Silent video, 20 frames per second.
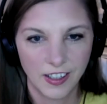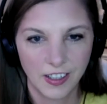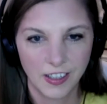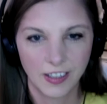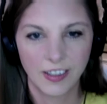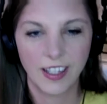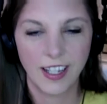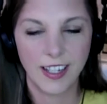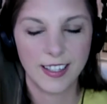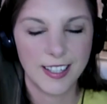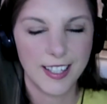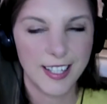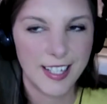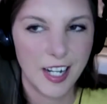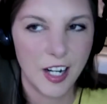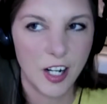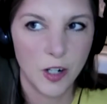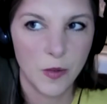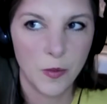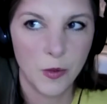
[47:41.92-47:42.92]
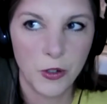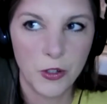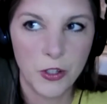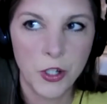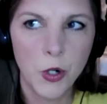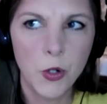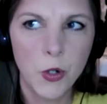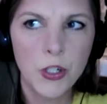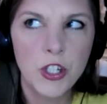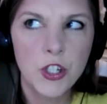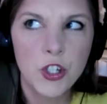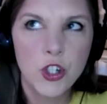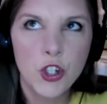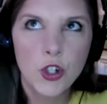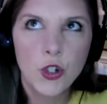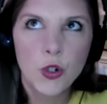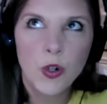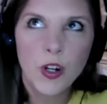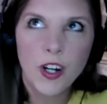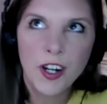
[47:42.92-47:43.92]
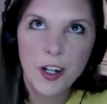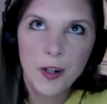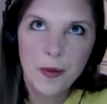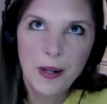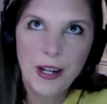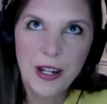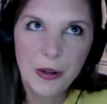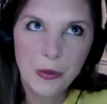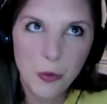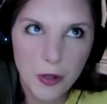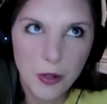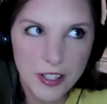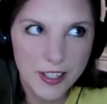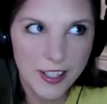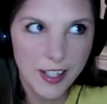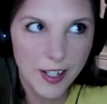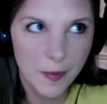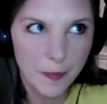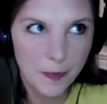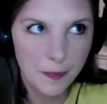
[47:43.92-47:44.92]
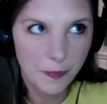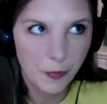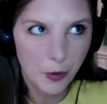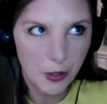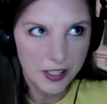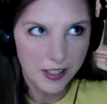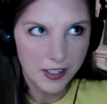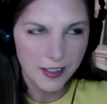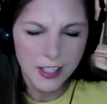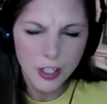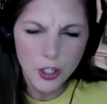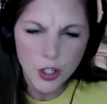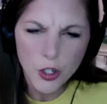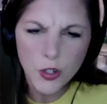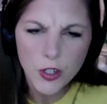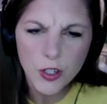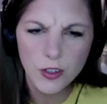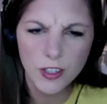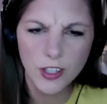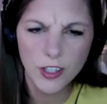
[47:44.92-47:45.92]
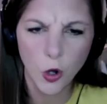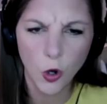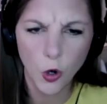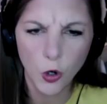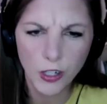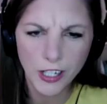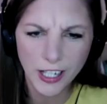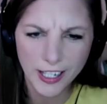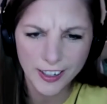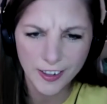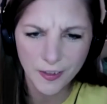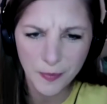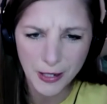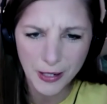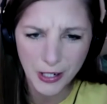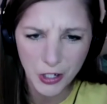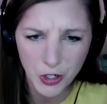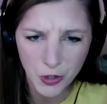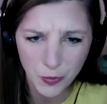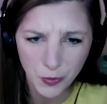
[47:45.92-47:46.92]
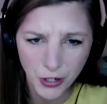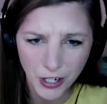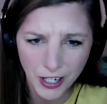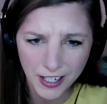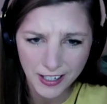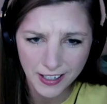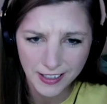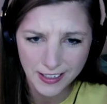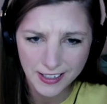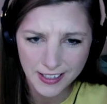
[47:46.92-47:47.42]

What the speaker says: That's terrible. So did you was did you use the whole can of bear spray?